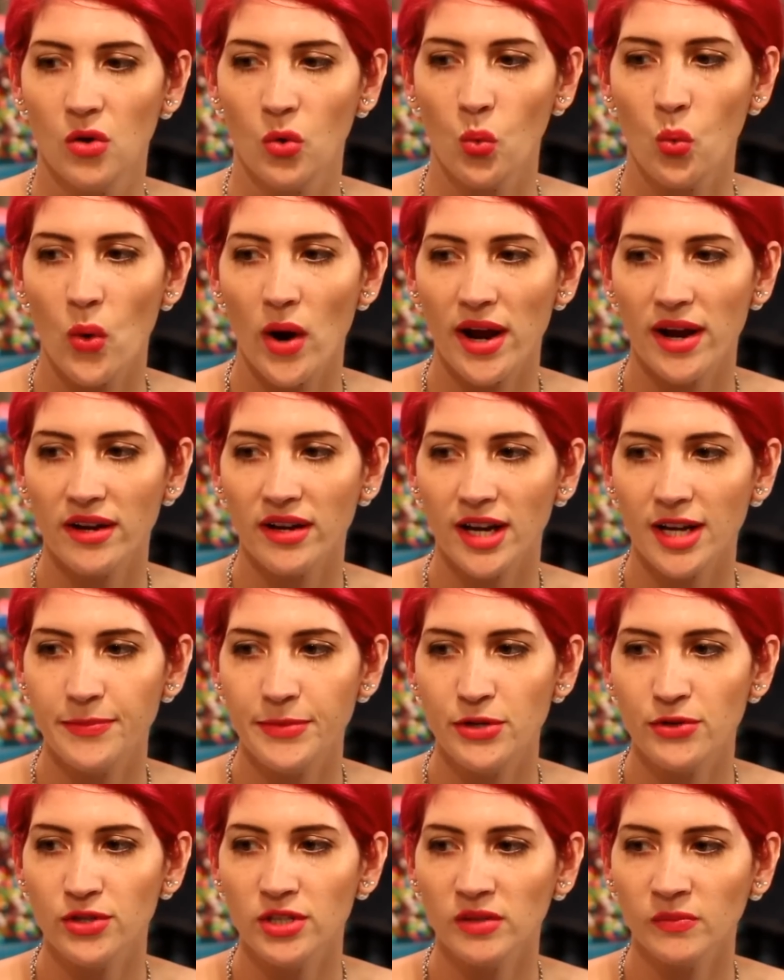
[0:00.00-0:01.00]
When I'm
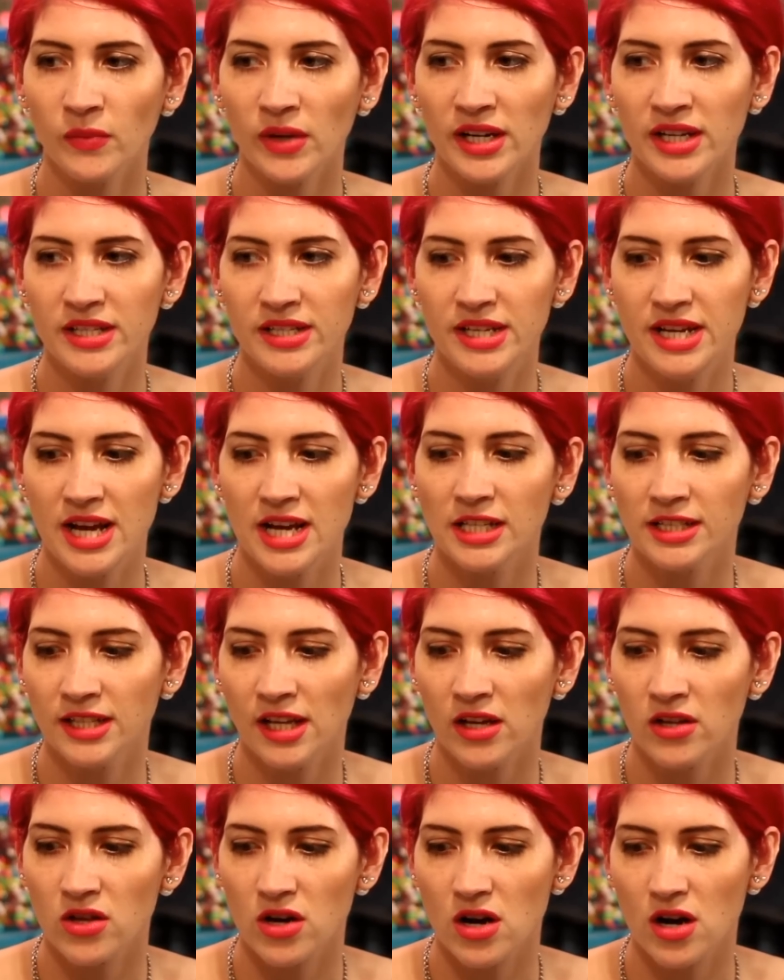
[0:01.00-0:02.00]
using my
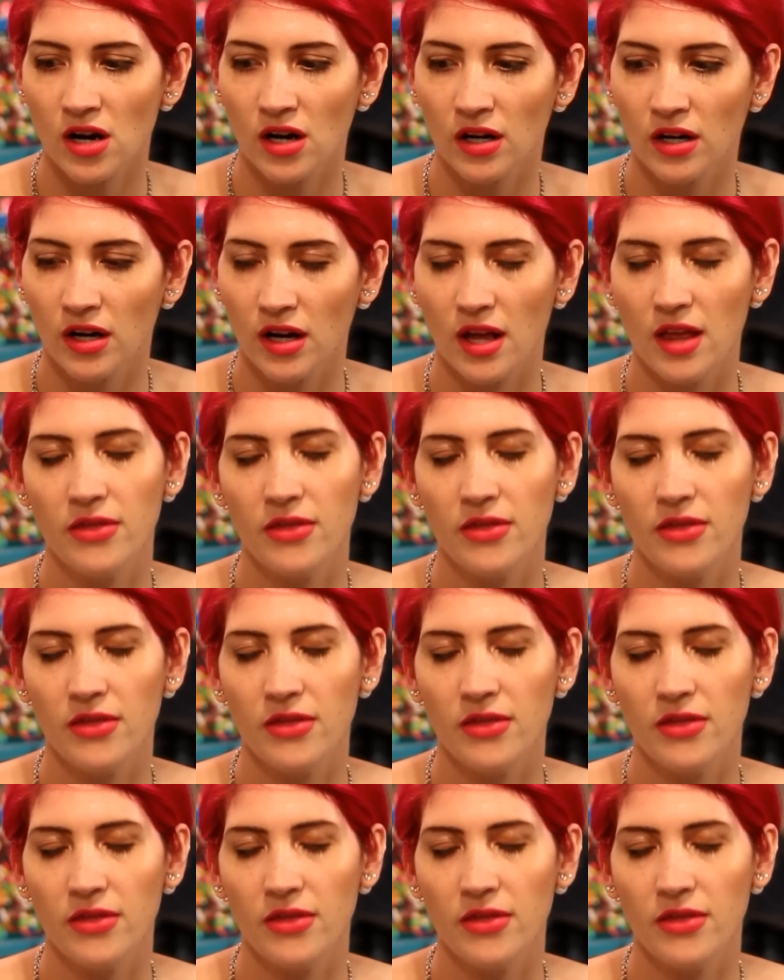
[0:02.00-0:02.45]
DSLR,